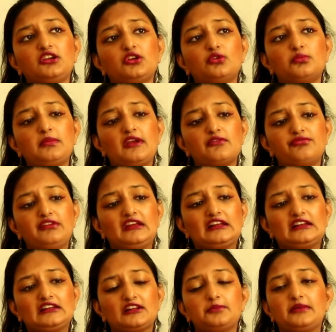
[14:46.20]
you may feel
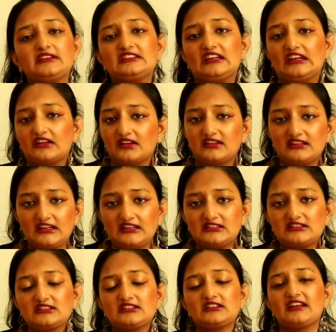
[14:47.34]
a little bit
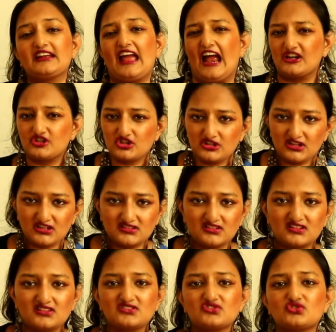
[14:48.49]
irritated and
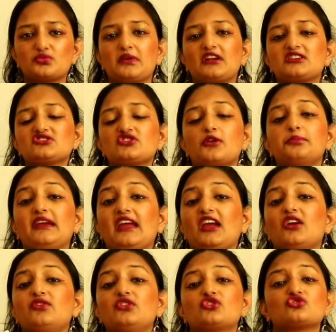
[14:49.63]
agitated, so because your
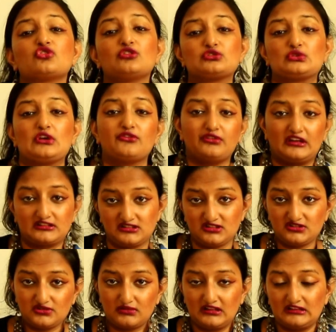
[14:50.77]
behavior is also
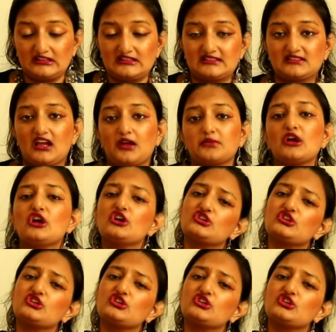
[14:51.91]
affected during this time.